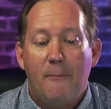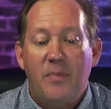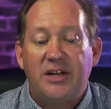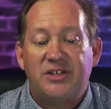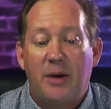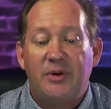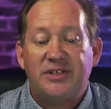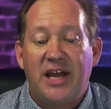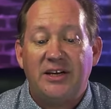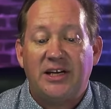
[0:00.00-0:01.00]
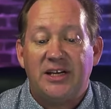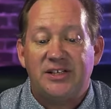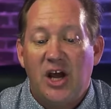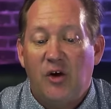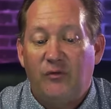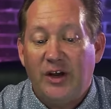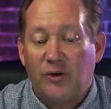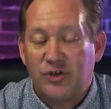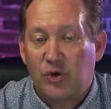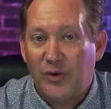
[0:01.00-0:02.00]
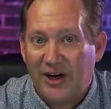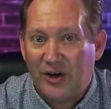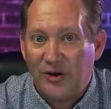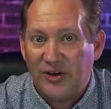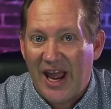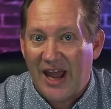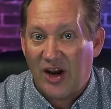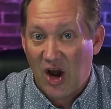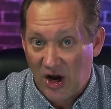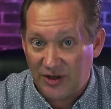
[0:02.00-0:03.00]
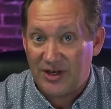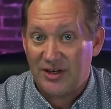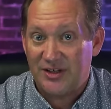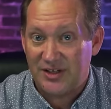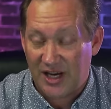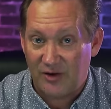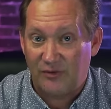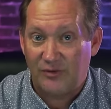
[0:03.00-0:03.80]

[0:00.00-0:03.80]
made some attendees feel triggered and unsafe.